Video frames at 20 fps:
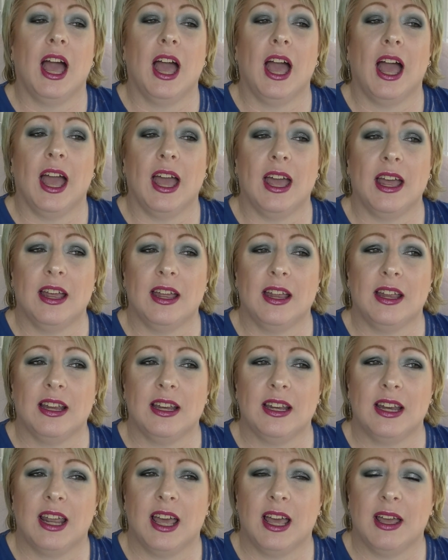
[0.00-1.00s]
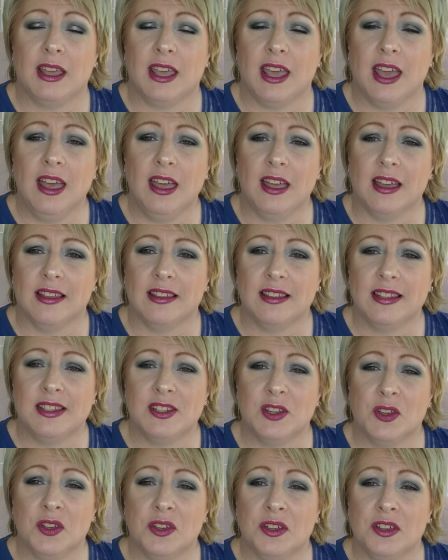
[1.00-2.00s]
And yeah,
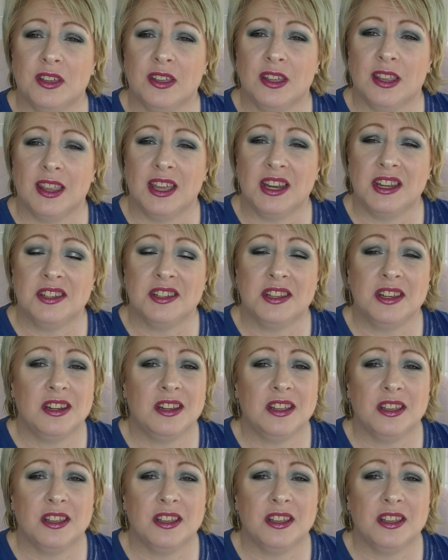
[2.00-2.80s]
so that is it.